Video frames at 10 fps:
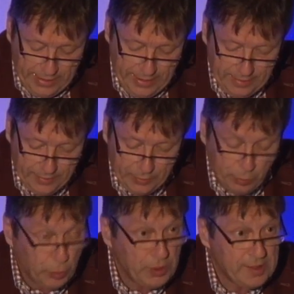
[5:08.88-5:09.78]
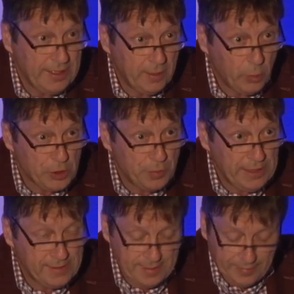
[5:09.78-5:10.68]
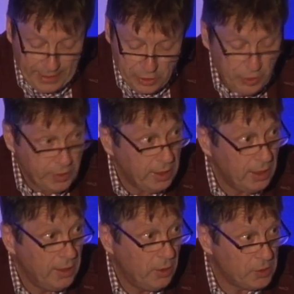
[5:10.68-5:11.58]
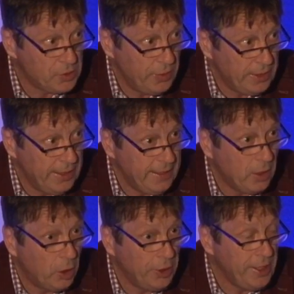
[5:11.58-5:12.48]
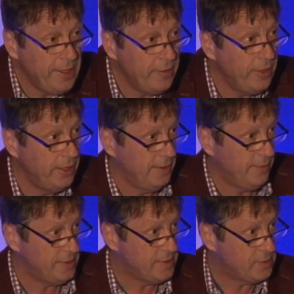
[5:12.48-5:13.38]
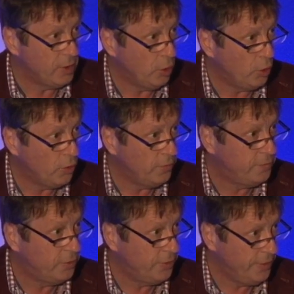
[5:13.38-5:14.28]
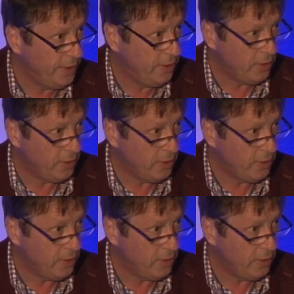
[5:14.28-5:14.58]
and Bundesliga, which means National Austrian League on air. This is the logo for the